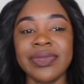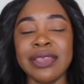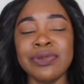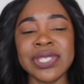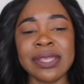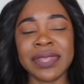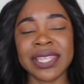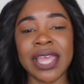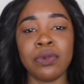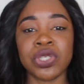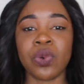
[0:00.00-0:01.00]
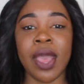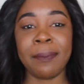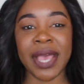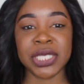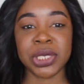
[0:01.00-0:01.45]
It was something that I was
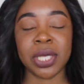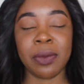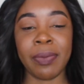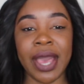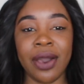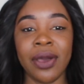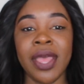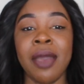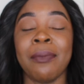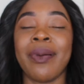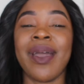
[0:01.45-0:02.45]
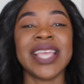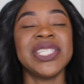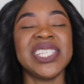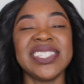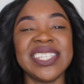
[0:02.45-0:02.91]
quite passionate about, but I
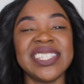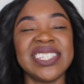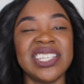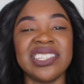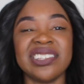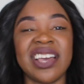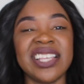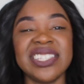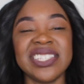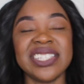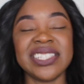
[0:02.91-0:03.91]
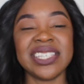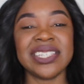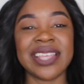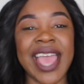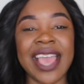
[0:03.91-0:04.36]
just didn't
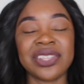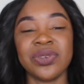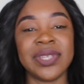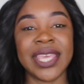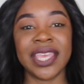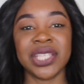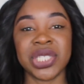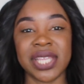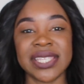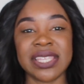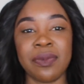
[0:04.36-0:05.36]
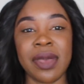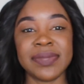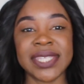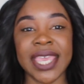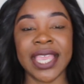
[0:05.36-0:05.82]
act on it. Do you understand what
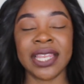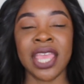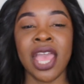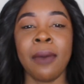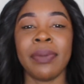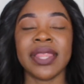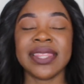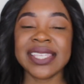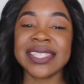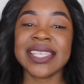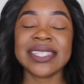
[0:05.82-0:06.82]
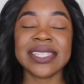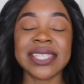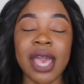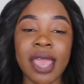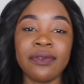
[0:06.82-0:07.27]
I'm saying? But this is the
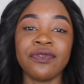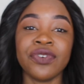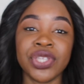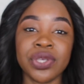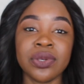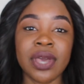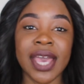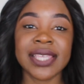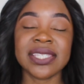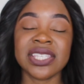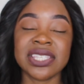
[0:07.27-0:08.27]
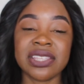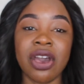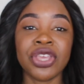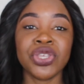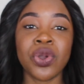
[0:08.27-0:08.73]
time for you guys to
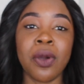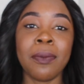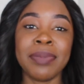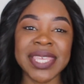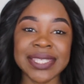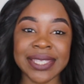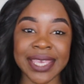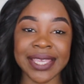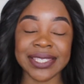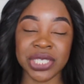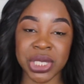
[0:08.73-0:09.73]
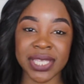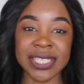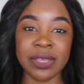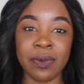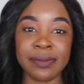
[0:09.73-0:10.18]
start your business. Do you
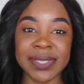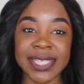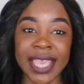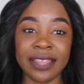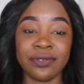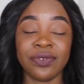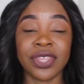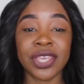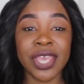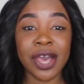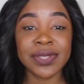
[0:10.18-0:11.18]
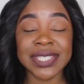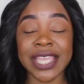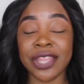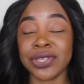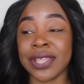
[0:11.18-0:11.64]
understand what I'm saying? For the girls
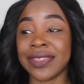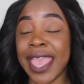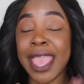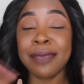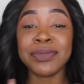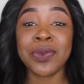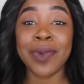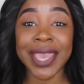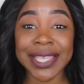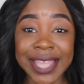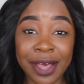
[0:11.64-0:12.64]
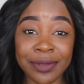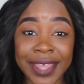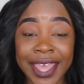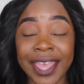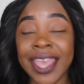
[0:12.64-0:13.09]
the MUAs out
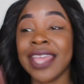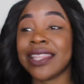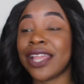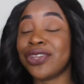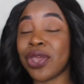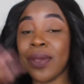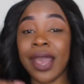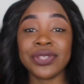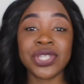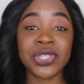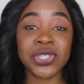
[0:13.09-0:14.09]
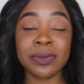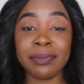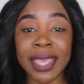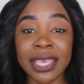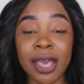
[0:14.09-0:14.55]
there that know how to do
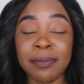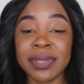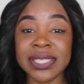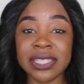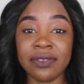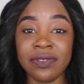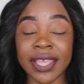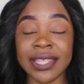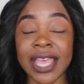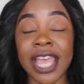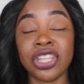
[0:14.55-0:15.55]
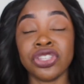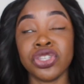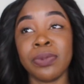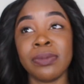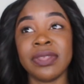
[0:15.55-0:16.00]
makeup and stuff like that. And then
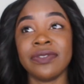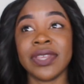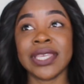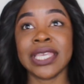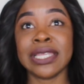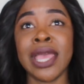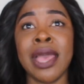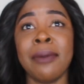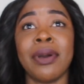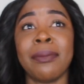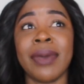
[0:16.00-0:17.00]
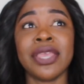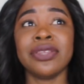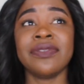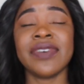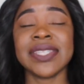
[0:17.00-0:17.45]
you're probably thinking, but my
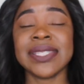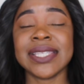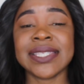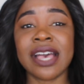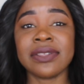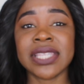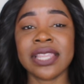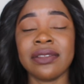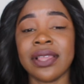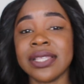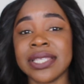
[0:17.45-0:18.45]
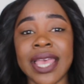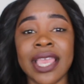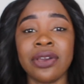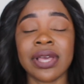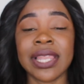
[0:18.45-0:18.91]
university is outside of London.
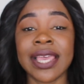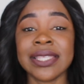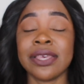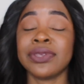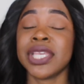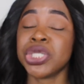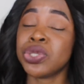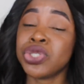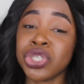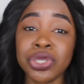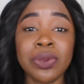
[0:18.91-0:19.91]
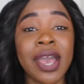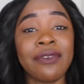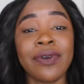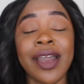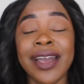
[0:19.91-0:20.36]
I ain't got clientele. Yes, you do. You
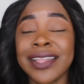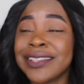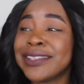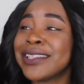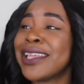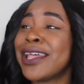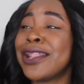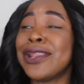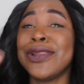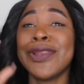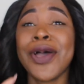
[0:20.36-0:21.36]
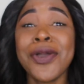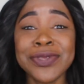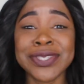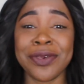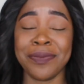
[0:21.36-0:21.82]
have
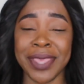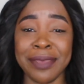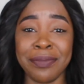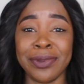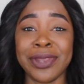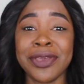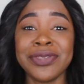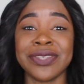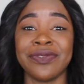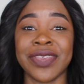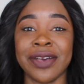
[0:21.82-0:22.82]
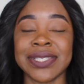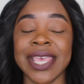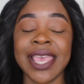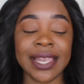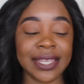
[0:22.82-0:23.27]
loads of people, loads of girls.
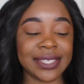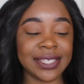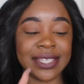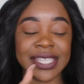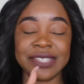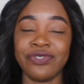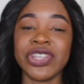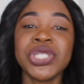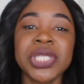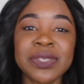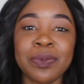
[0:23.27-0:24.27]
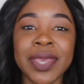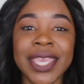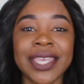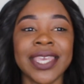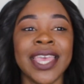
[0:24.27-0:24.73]
Listen, there's Freshers
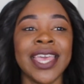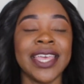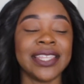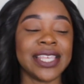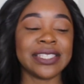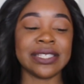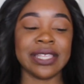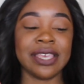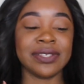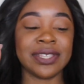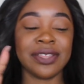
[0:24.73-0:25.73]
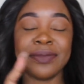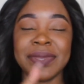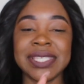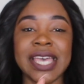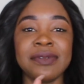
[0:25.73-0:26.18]
Week, there's gonna
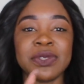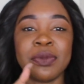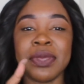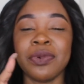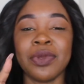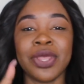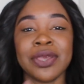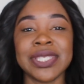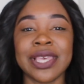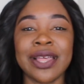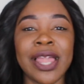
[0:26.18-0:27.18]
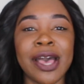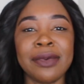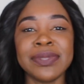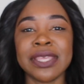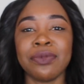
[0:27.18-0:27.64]
be times when people want to go to
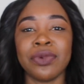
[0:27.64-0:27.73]
clubs, they